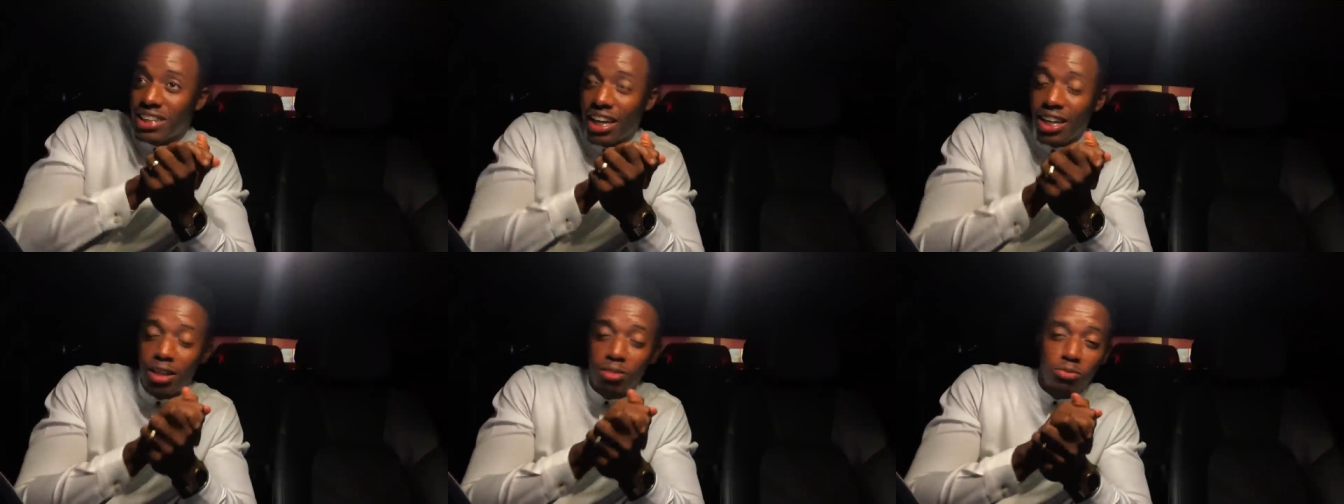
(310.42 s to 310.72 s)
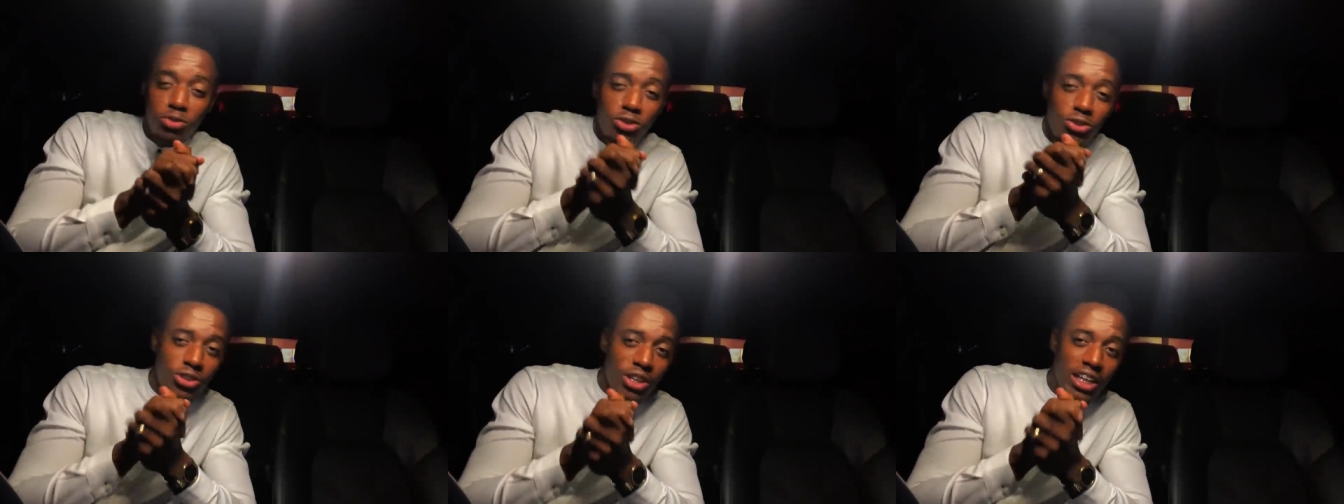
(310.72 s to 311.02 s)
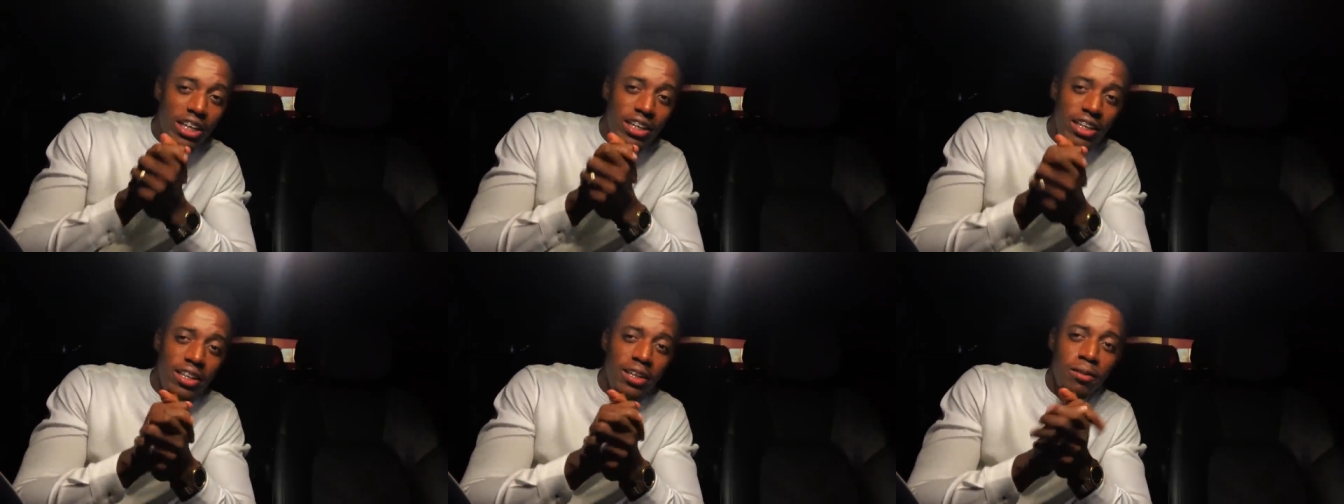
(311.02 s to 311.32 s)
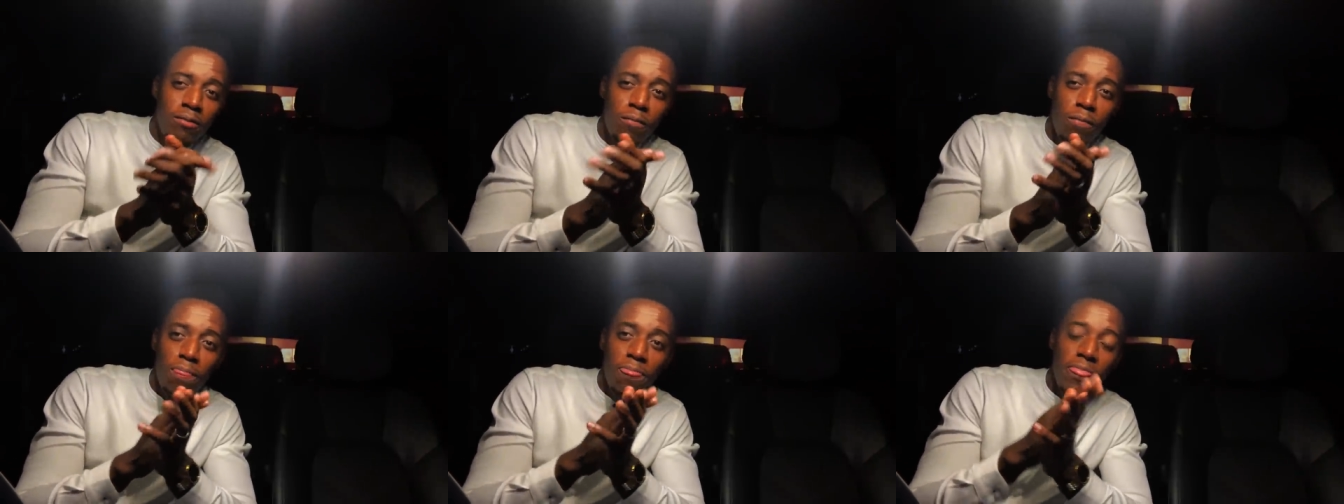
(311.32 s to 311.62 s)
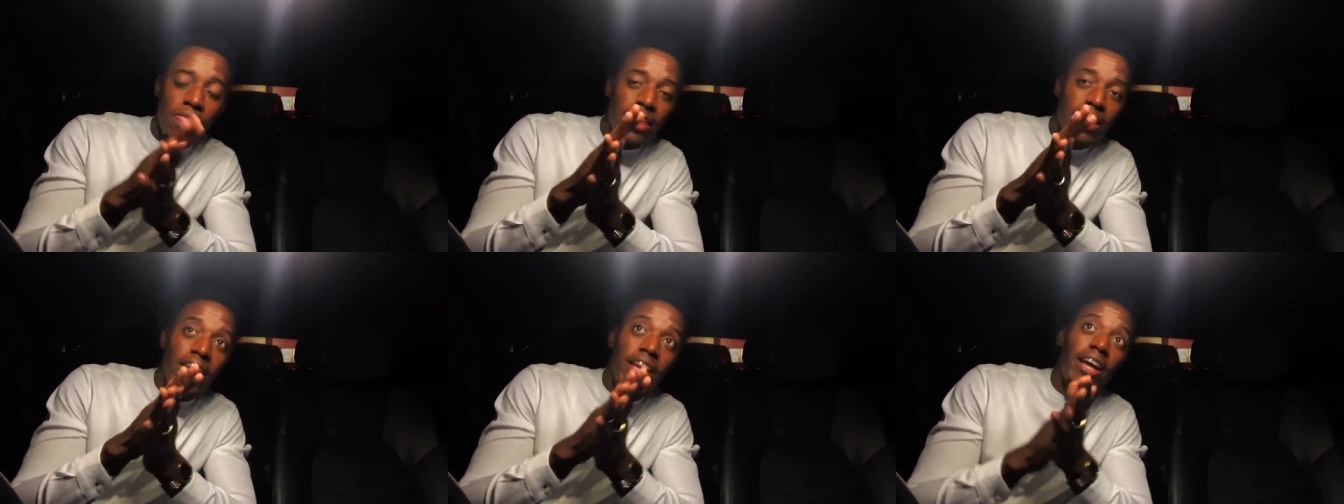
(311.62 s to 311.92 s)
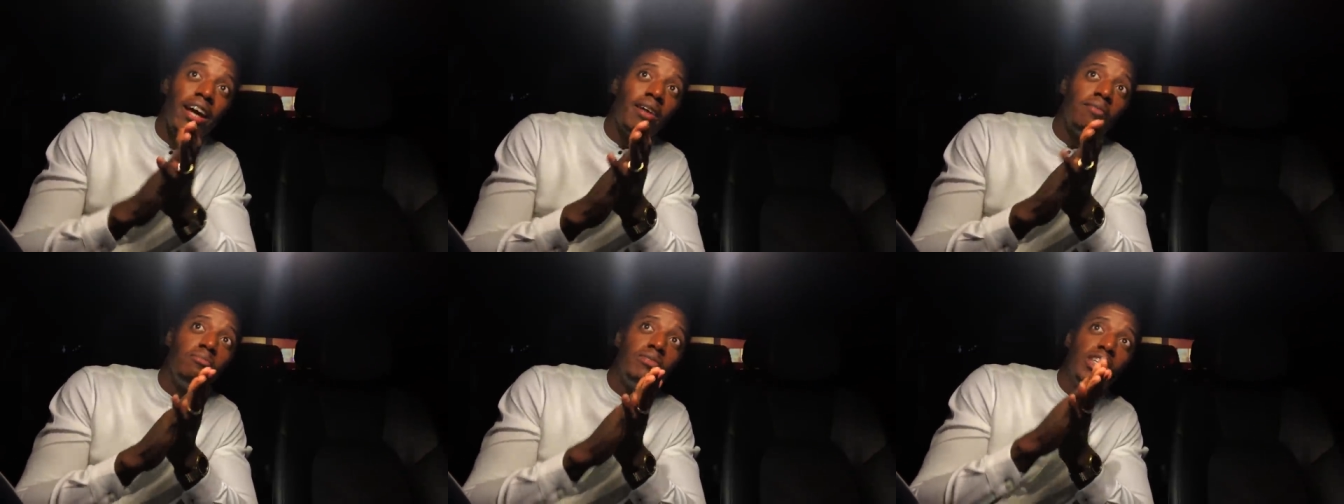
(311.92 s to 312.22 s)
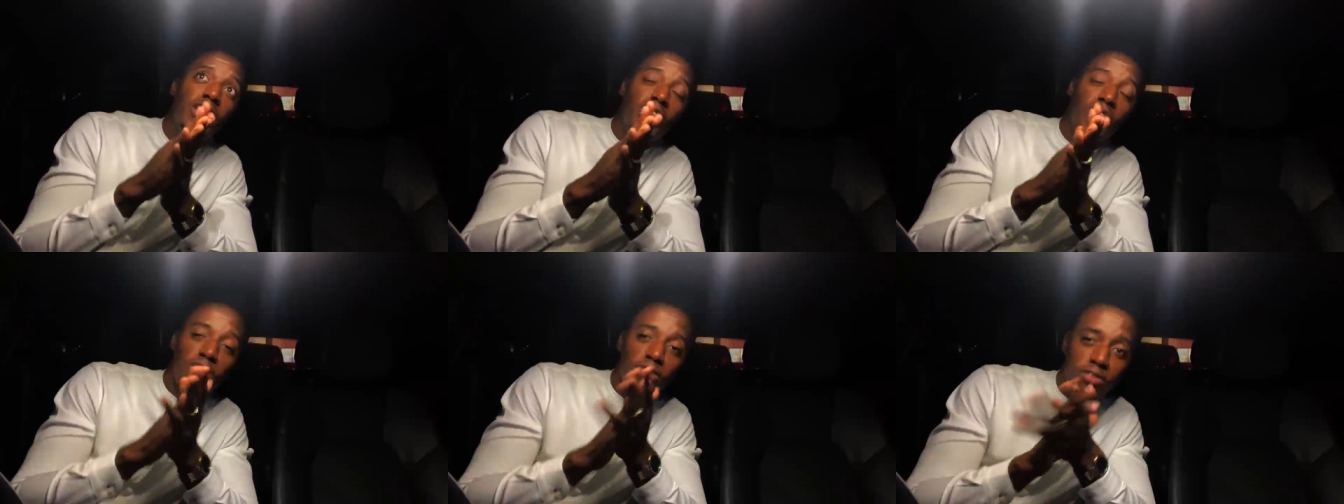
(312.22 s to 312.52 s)
I am ready. Yeah, I
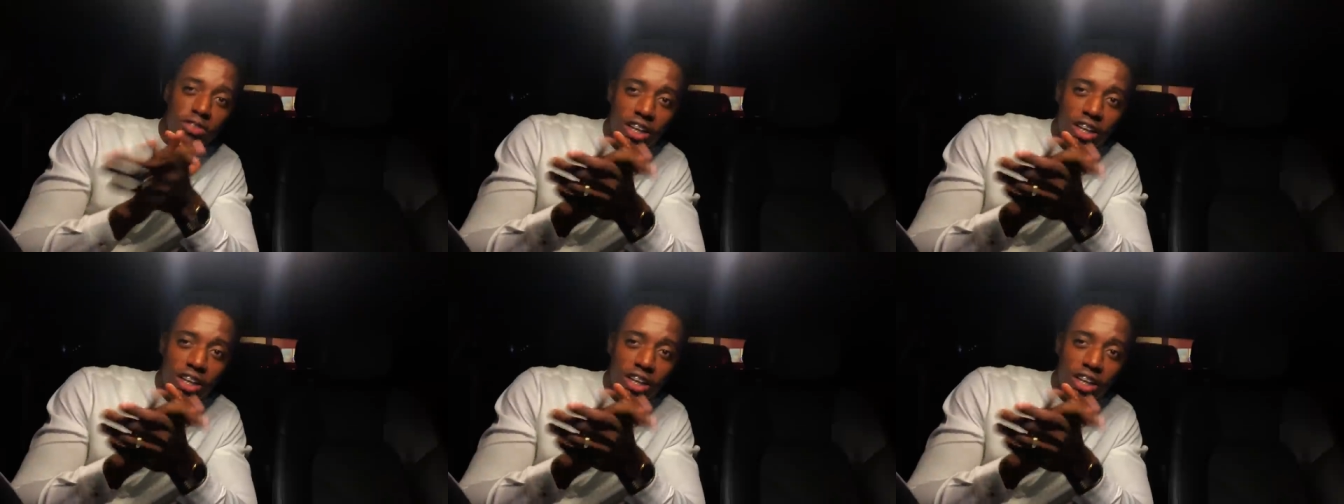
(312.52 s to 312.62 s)
don't know if